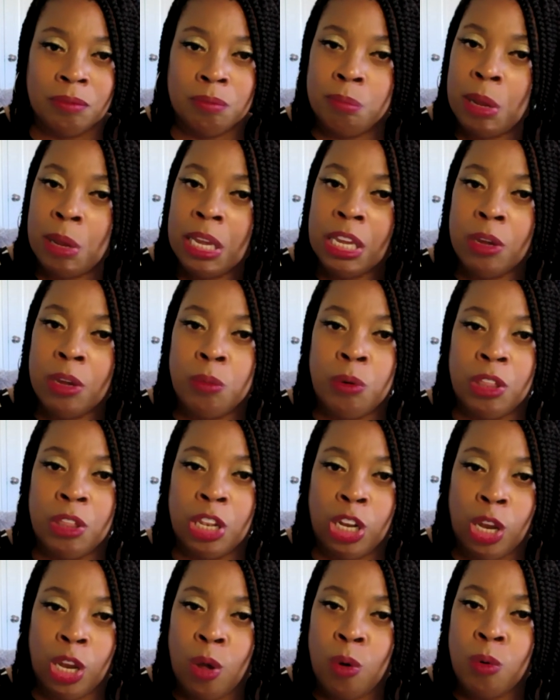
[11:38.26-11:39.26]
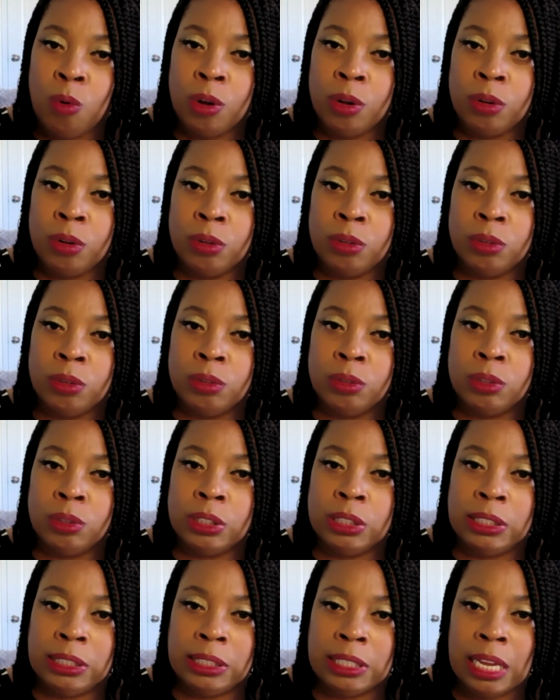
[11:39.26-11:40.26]
Make it with lower,
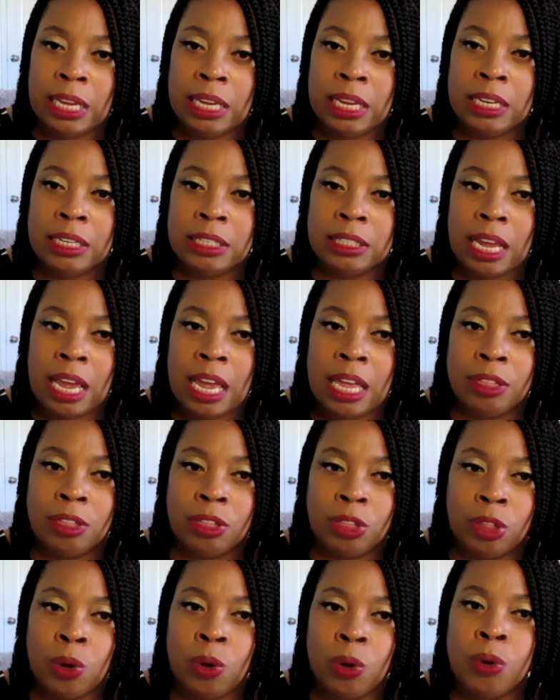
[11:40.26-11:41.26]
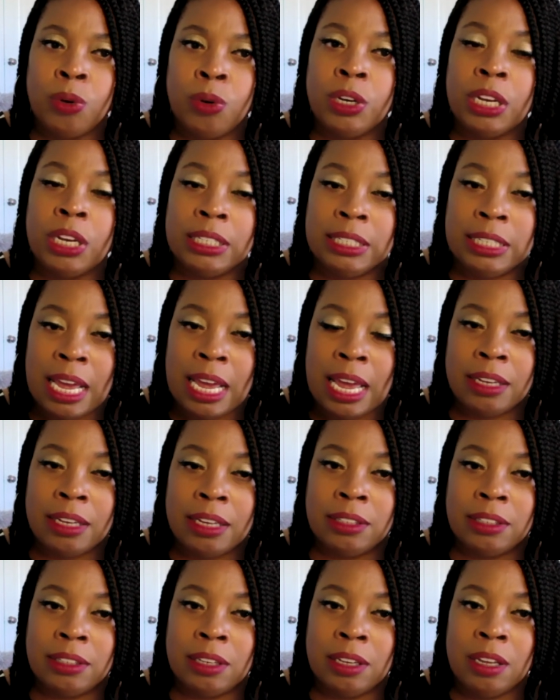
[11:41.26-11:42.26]
second, and third
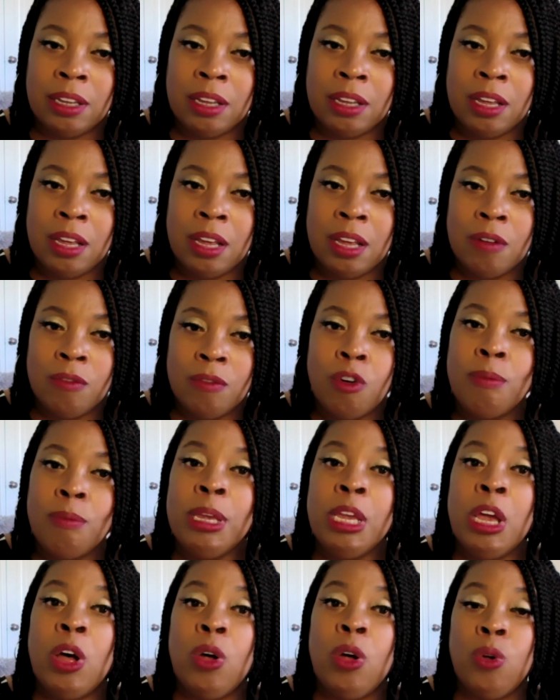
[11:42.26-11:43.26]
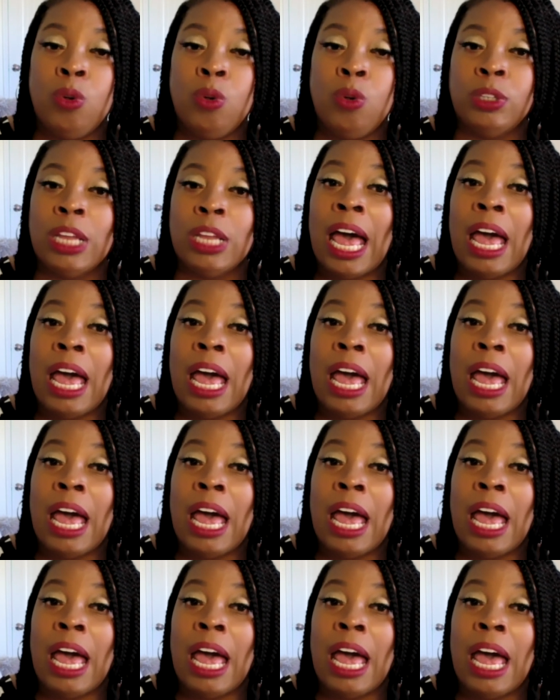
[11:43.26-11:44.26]
decks. For behold, I will
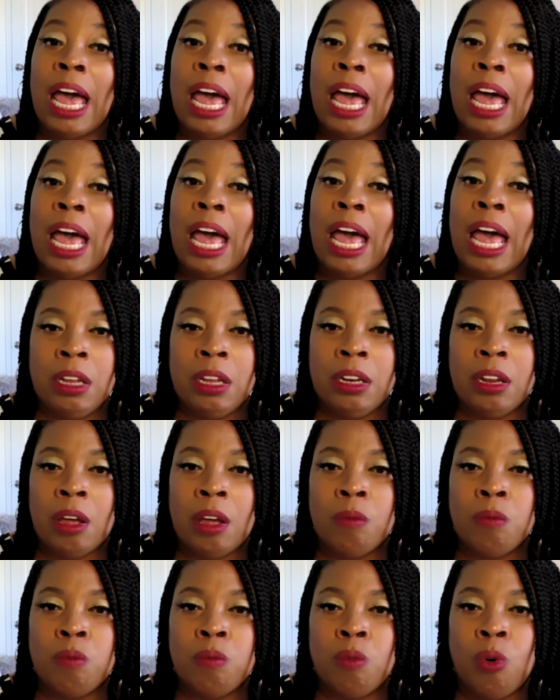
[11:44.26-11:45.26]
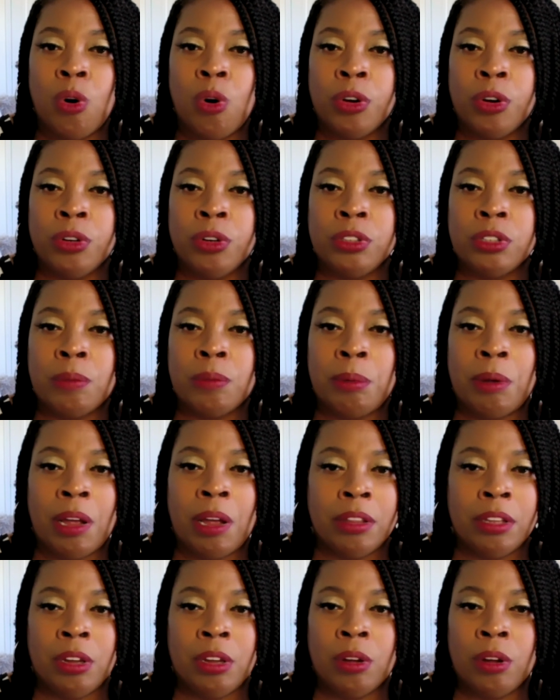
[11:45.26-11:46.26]
bring a flood of waters
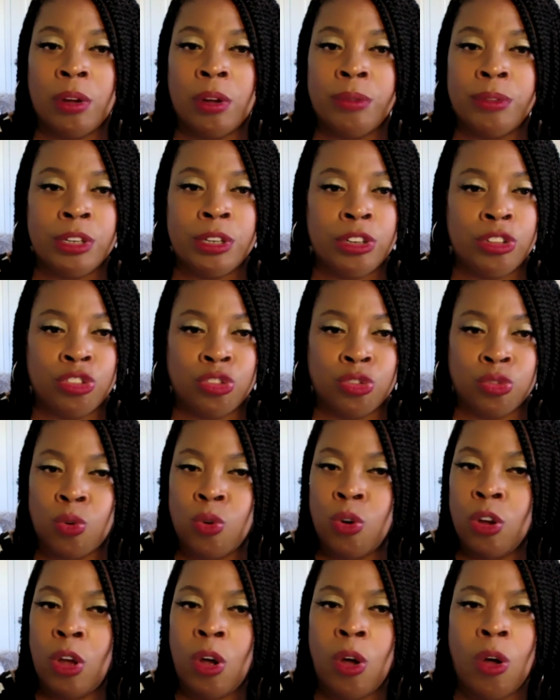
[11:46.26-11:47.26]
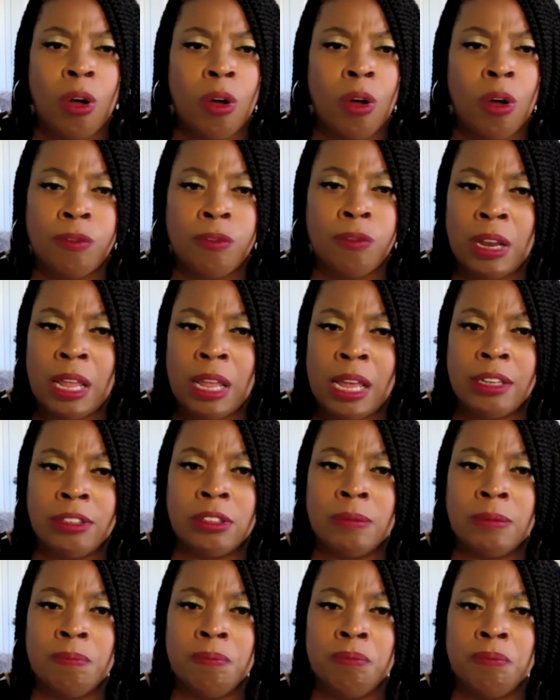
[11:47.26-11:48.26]
upon the earth to destroy all
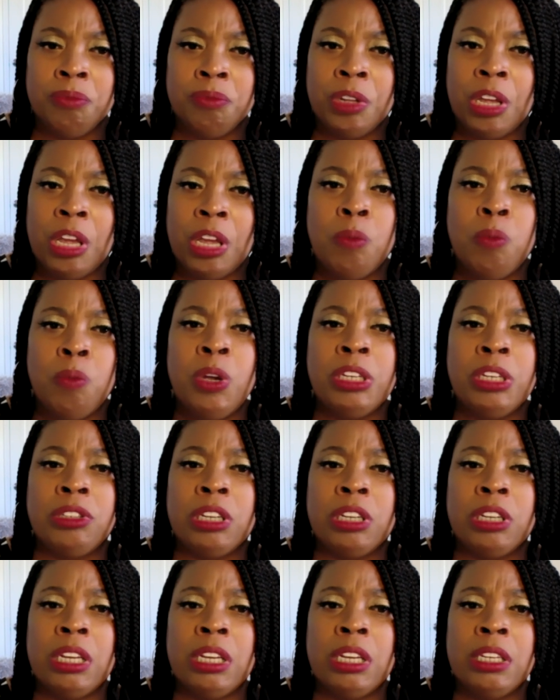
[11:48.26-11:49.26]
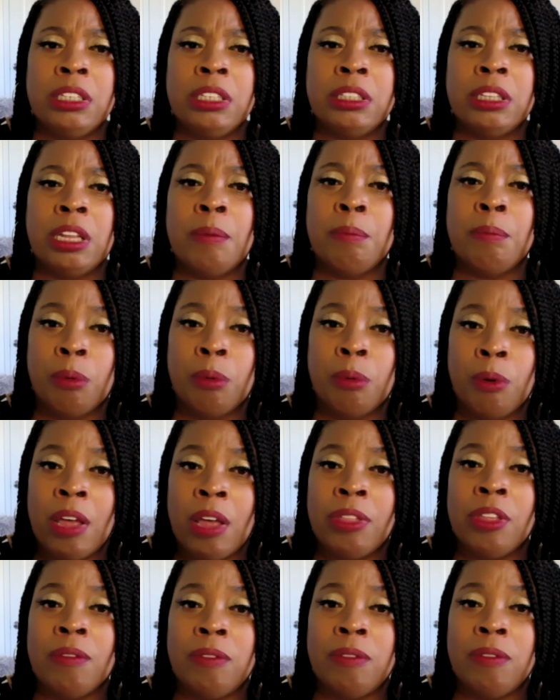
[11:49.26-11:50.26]
flesh, in which is the
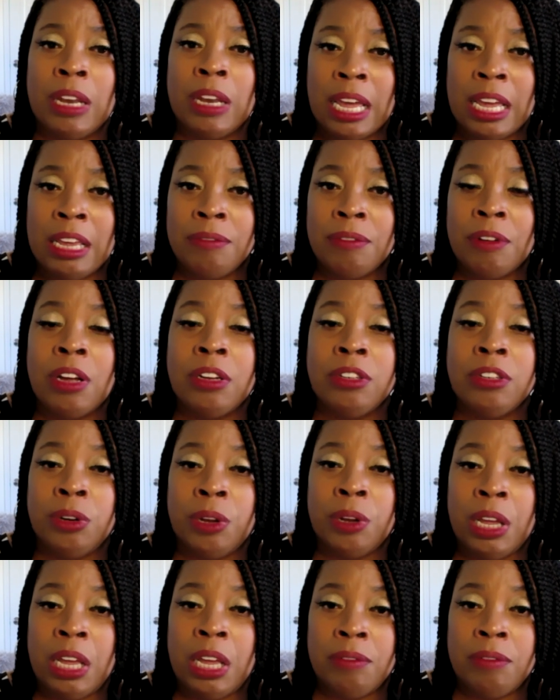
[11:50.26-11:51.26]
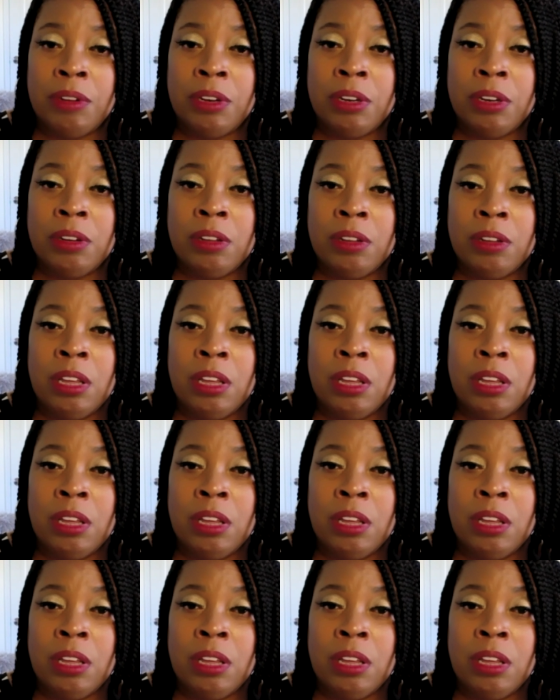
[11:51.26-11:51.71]
breath of life under heaven.